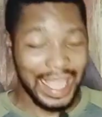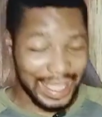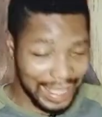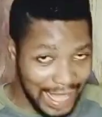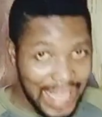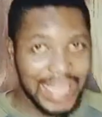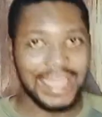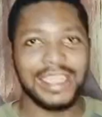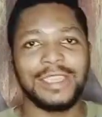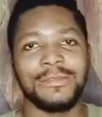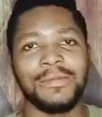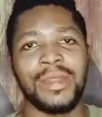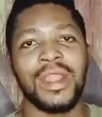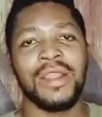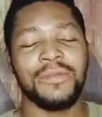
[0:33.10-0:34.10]
again
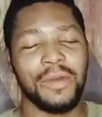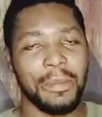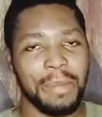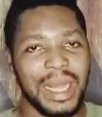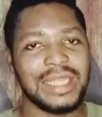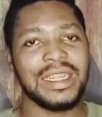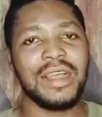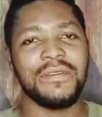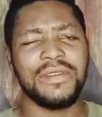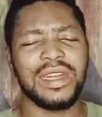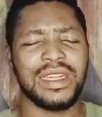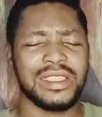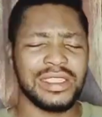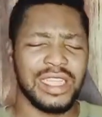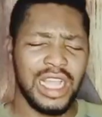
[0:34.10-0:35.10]
for bad
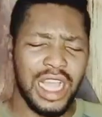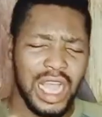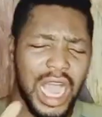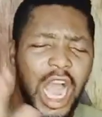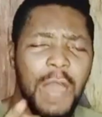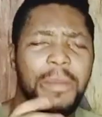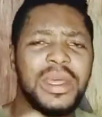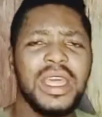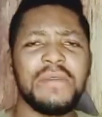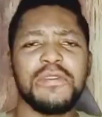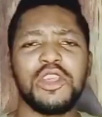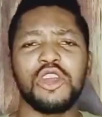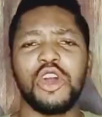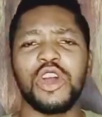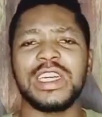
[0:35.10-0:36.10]
governance. I'll be
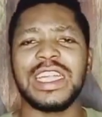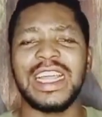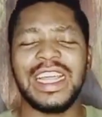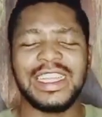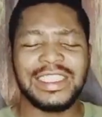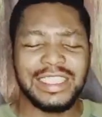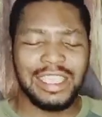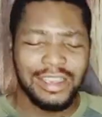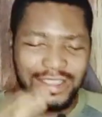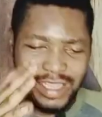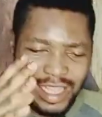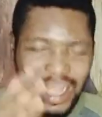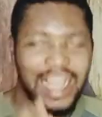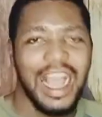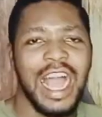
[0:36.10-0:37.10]
giving you all the intels
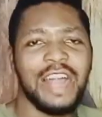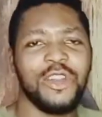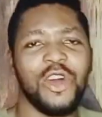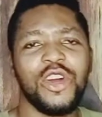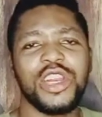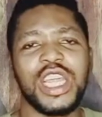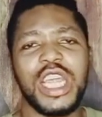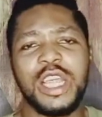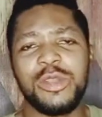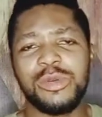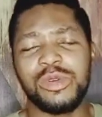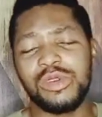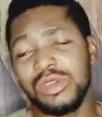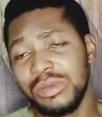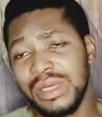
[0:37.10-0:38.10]
and all the
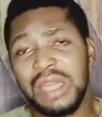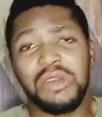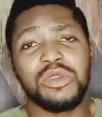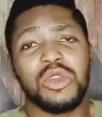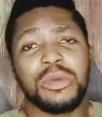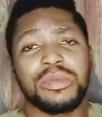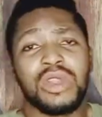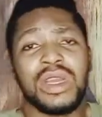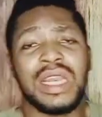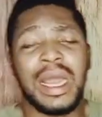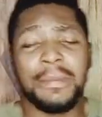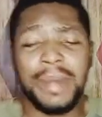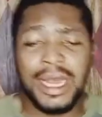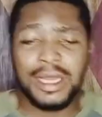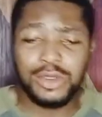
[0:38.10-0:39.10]
includes. And also, we'll be talking
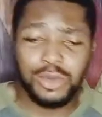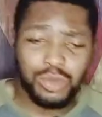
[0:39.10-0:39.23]
about